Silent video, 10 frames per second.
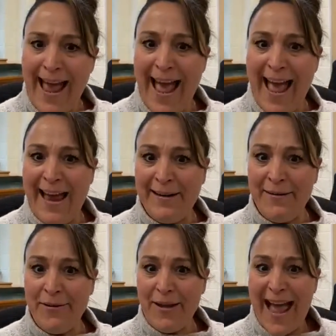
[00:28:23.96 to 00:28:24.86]

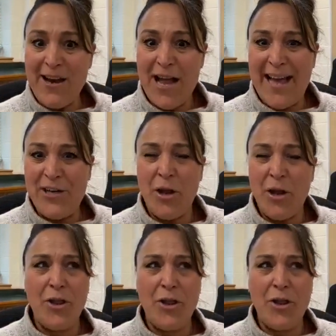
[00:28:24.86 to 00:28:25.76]
and and and
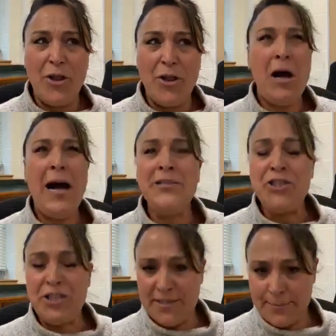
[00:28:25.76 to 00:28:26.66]
the
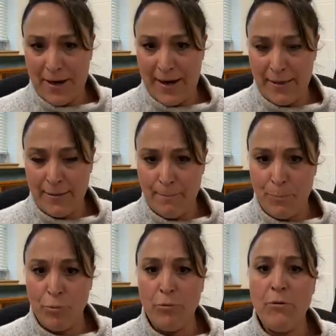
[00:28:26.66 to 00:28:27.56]
conscious breath
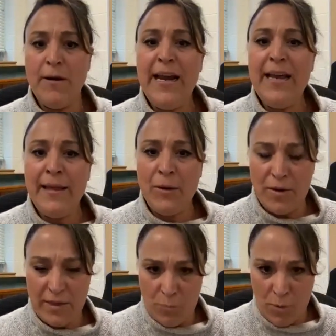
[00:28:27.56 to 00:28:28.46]
breathing
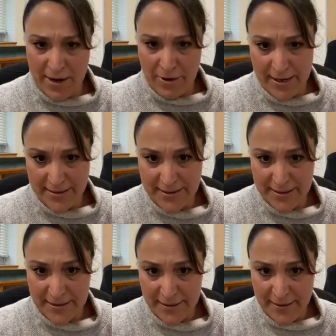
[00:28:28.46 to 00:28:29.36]
with
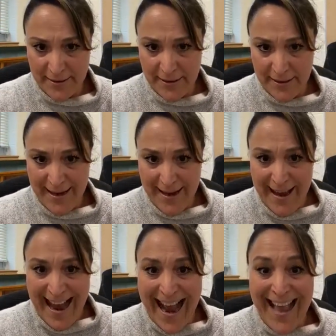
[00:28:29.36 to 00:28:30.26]
awareness
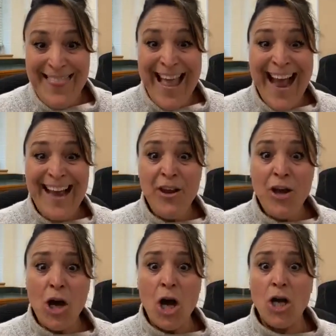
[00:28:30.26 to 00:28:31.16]
and then
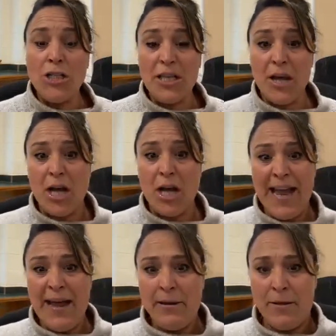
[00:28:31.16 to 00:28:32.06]

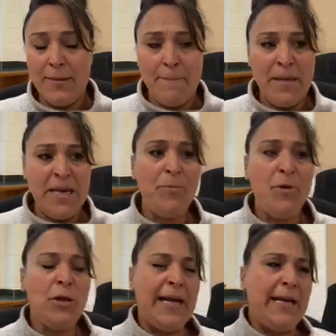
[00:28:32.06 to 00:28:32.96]
again the
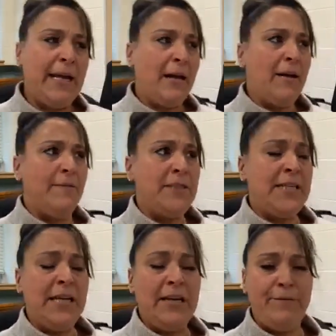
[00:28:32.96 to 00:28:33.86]
manipulating of
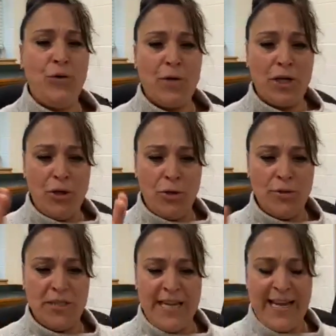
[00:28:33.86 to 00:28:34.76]
seeing if you can
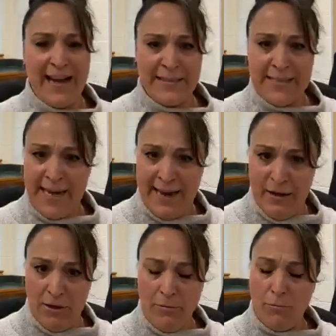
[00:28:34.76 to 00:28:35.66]
use the
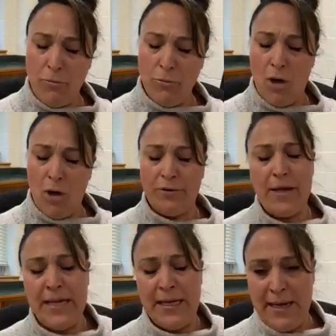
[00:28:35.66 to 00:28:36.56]
exhale longer
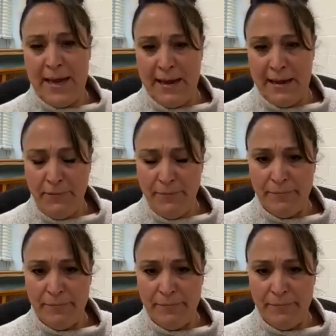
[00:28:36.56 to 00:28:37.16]
than the inhale